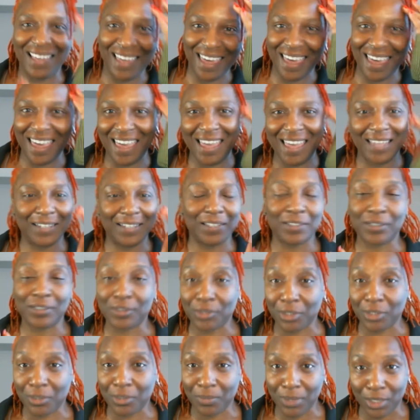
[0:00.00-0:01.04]
Hey, this is
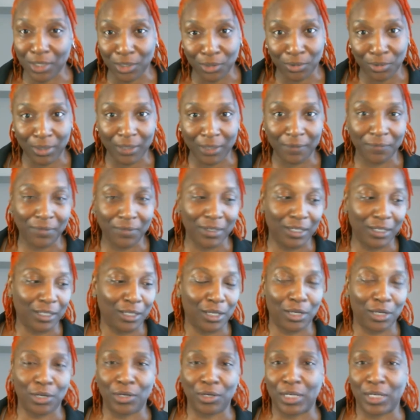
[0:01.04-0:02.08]
going to be a quick
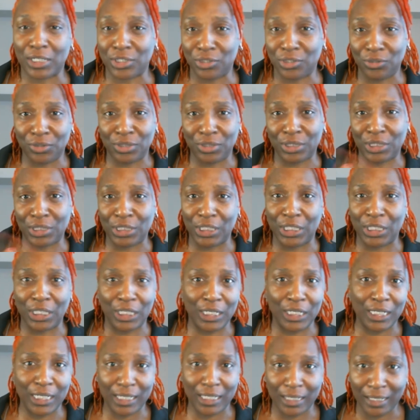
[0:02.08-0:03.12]
video. As you can see
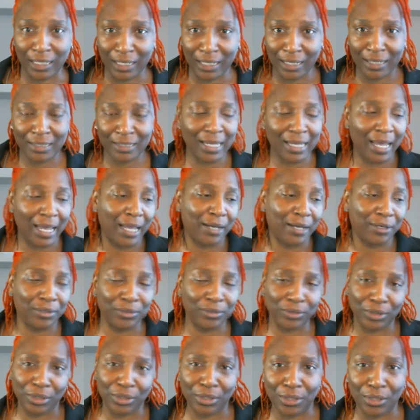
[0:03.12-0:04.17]
in the title,
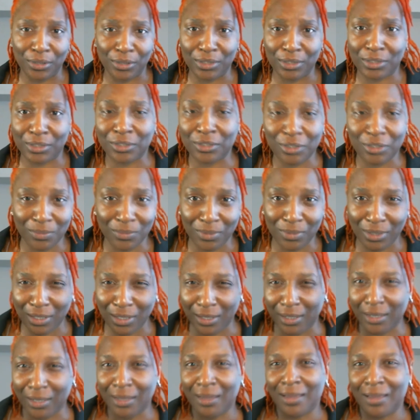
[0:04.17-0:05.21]
you know, this is going to be
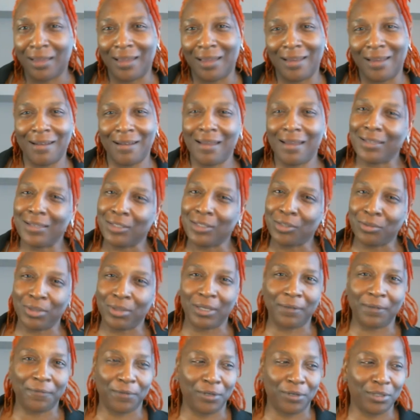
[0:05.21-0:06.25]
a, a nice,
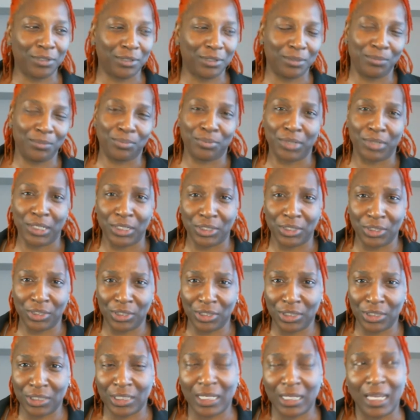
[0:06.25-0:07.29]
quick first
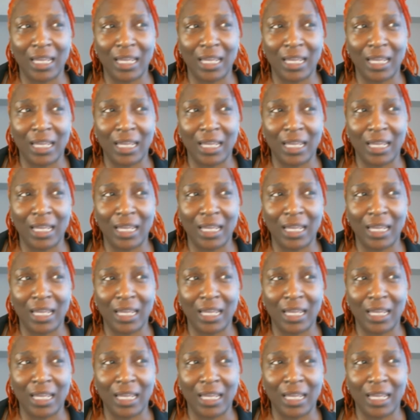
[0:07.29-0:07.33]
impressions.